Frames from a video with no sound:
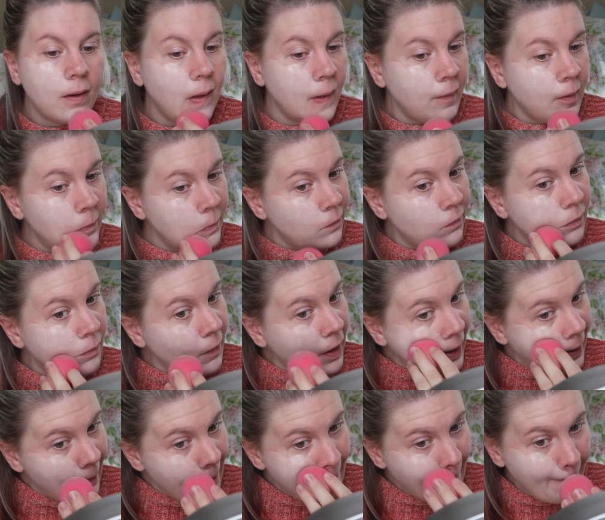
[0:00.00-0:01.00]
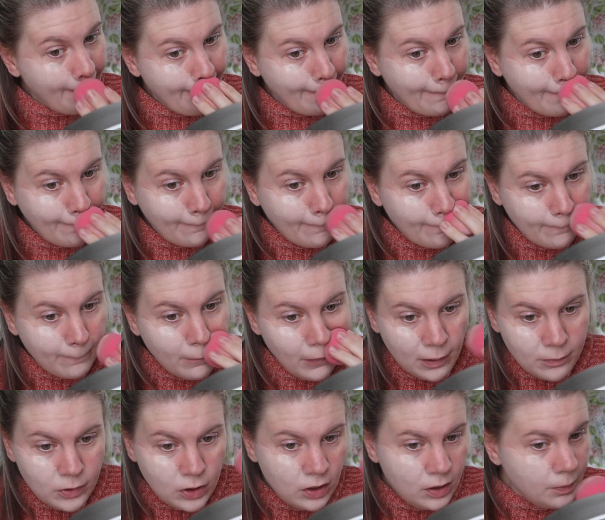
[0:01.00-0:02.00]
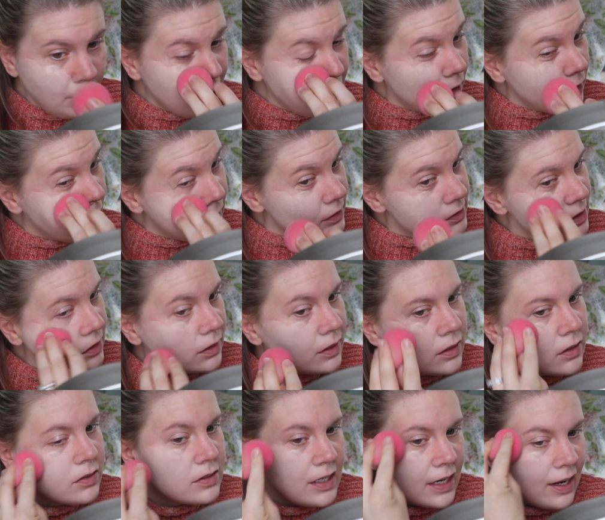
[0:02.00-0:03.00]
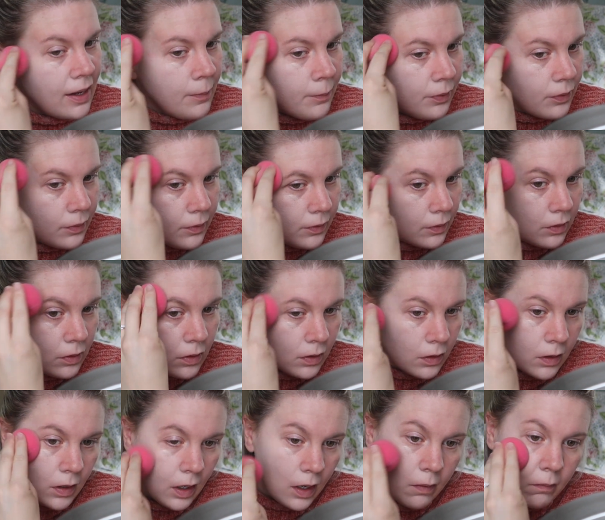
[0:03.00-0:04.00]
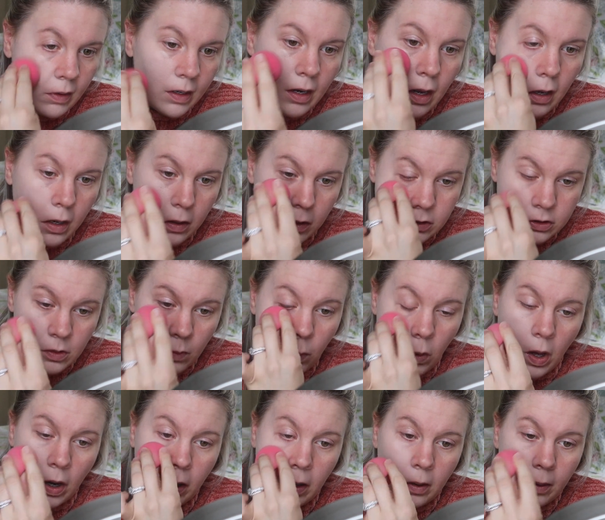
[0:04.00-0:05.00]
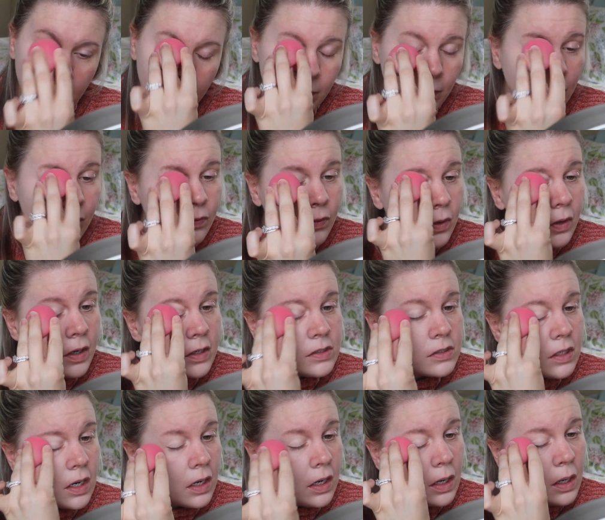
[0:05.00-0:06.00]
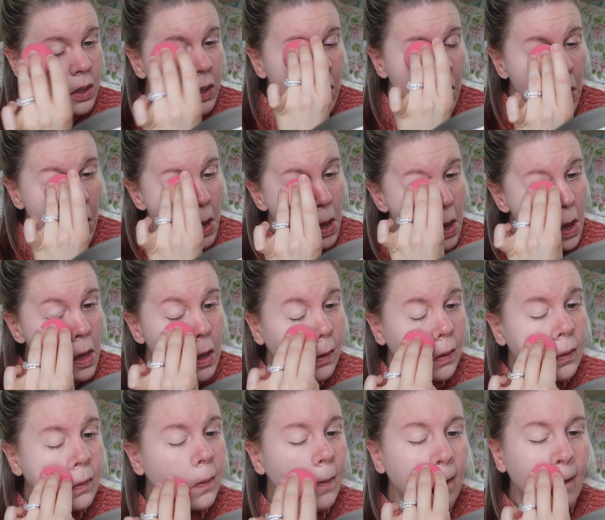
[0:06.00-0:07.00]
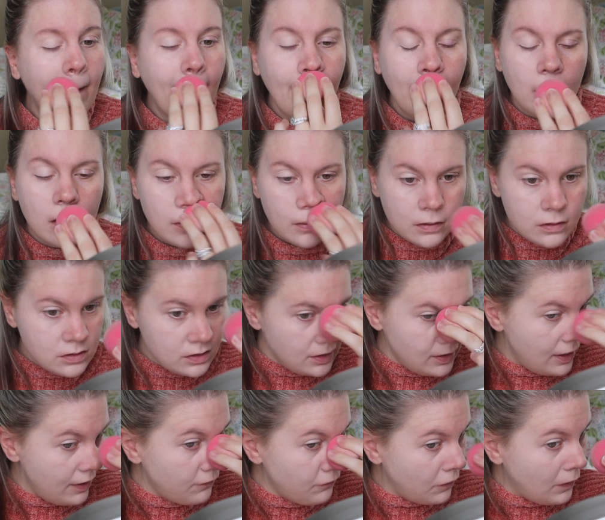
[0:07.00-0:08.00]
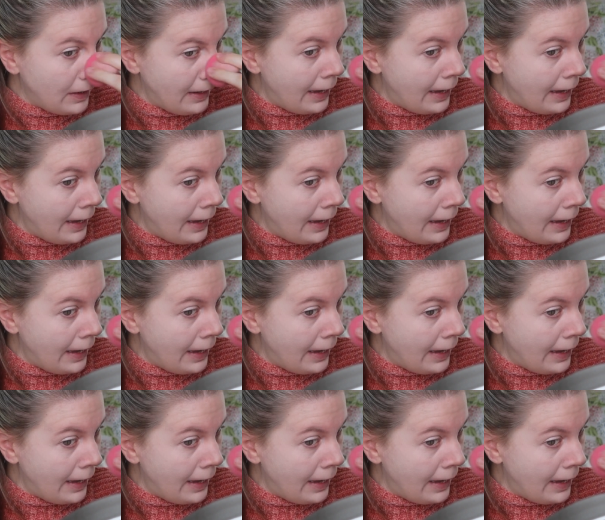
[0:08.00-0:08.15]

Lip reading: And my beauty blender is a little damp. I ran it under some water before I started. Just an FYI.